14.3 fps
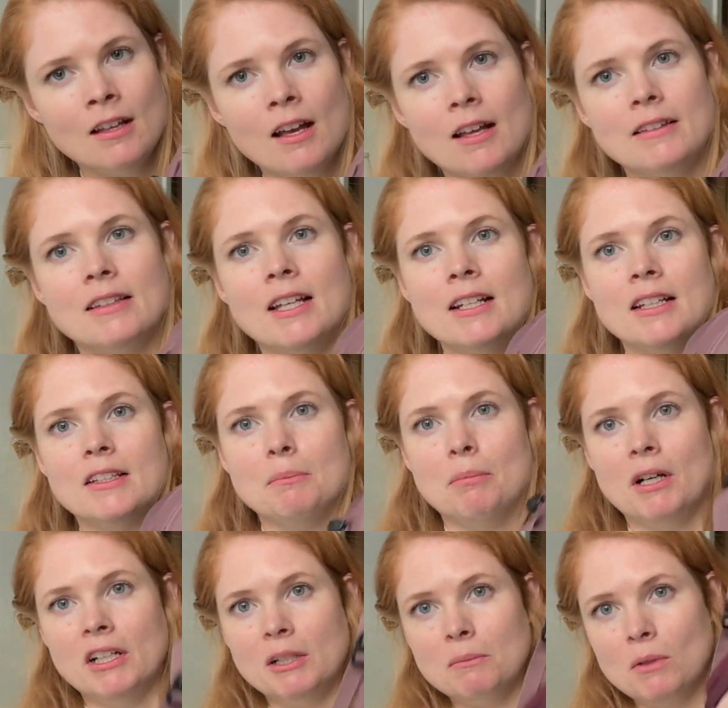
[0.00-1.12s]
And then at the
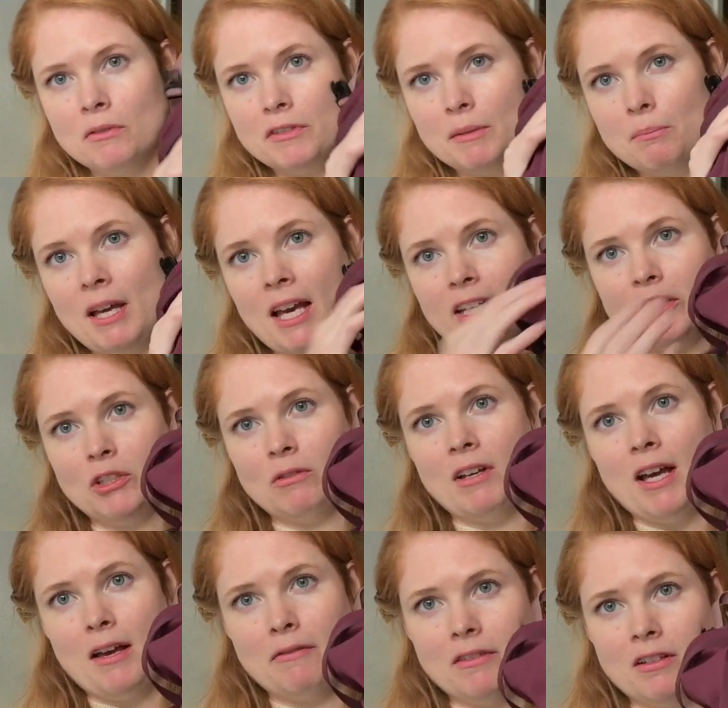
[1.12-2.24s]
bottom of the bag you
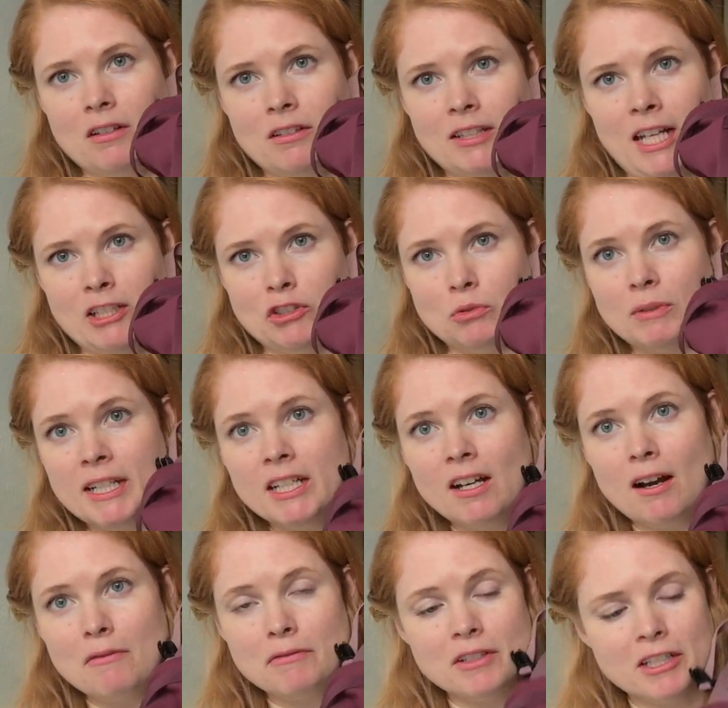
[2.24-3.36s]
have a nice rain
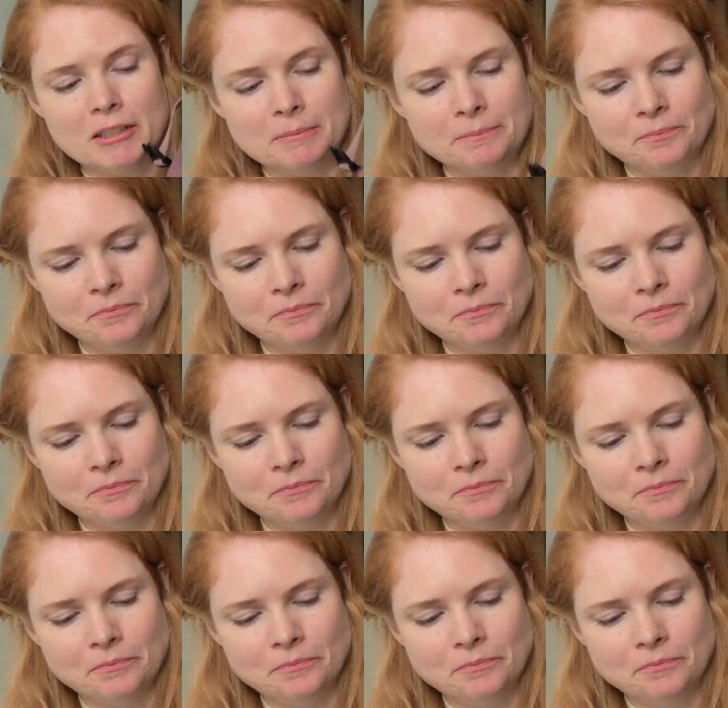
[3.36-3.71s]
cover,